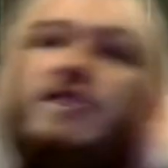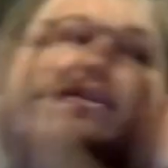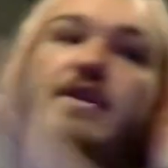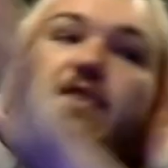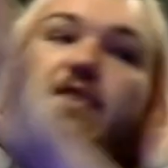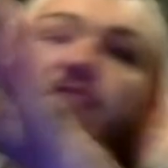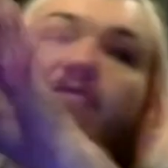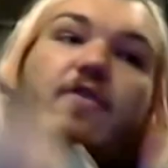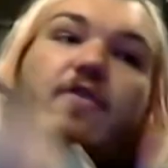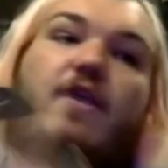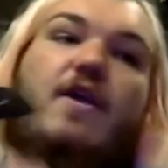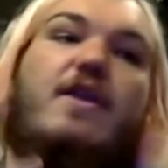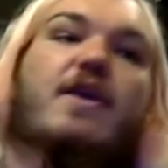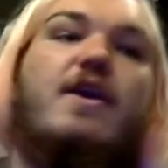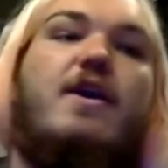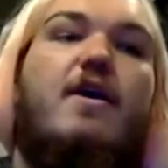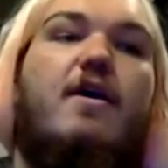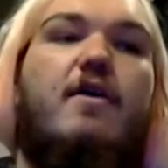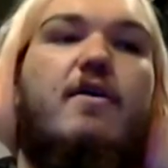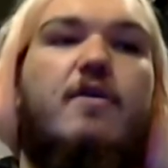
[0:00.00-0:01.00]
gift right
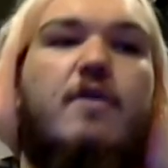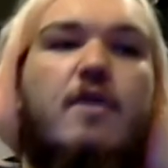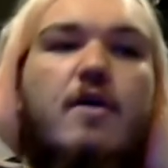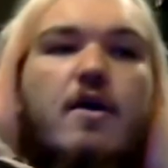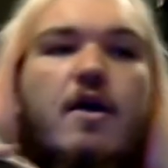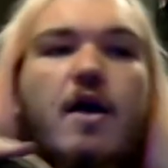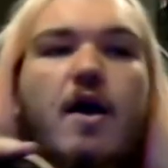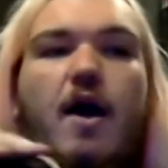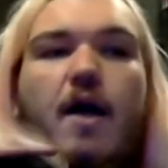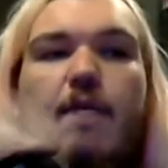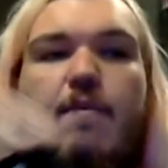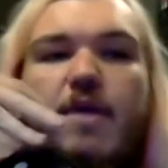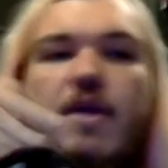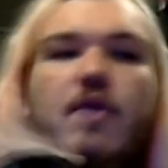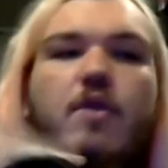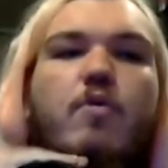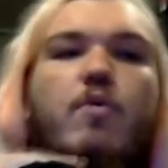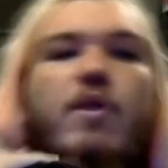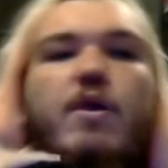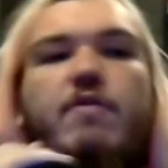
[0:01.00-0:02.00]
here, I bet
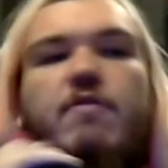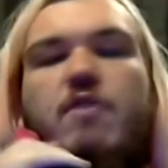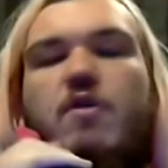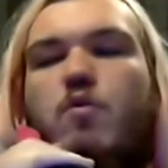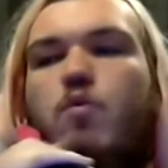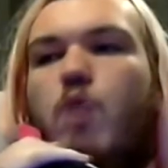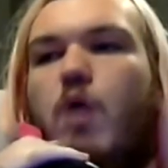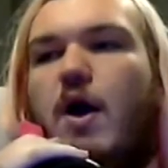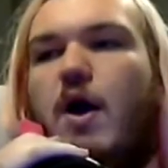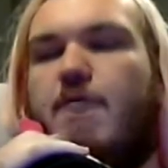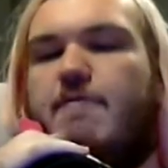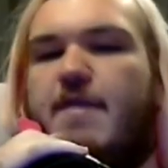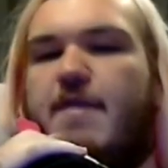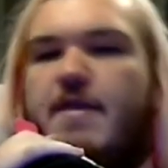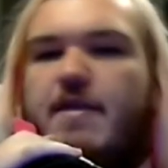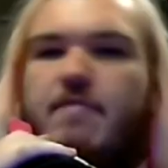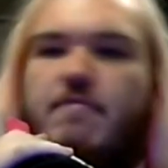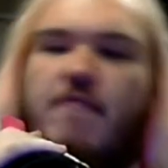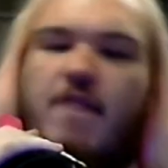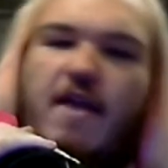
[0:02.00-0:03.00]
you're wondering why
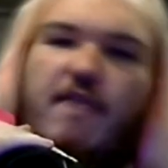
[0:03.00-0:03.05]
Wreck-It Ralph